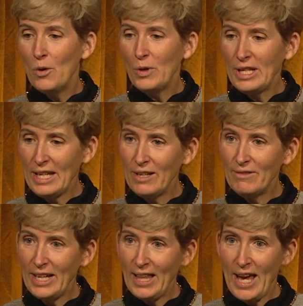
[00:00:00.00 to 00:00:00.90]
When he
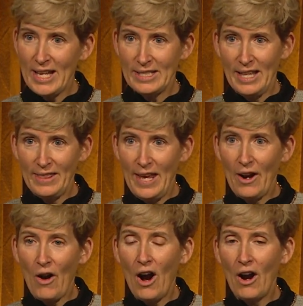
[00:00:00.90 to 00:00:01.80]
realized that
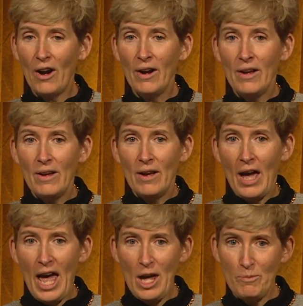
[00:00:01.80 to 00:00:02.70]
there are
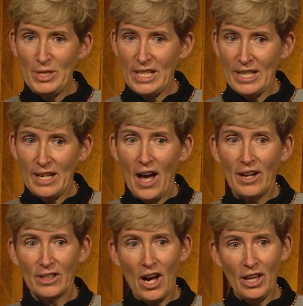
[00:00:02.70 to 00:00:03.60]
MD
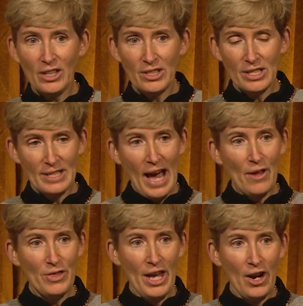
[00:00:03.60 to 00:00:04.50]
oncologists
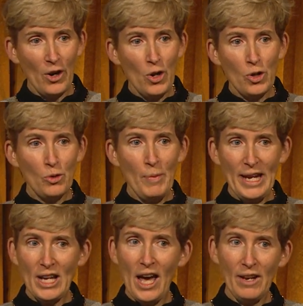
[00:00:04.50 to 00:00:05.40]
out there who may
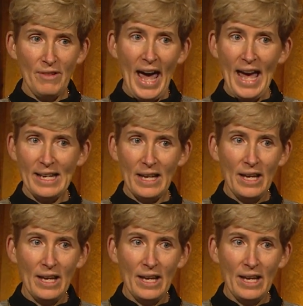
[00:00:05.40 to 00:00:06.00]
not have had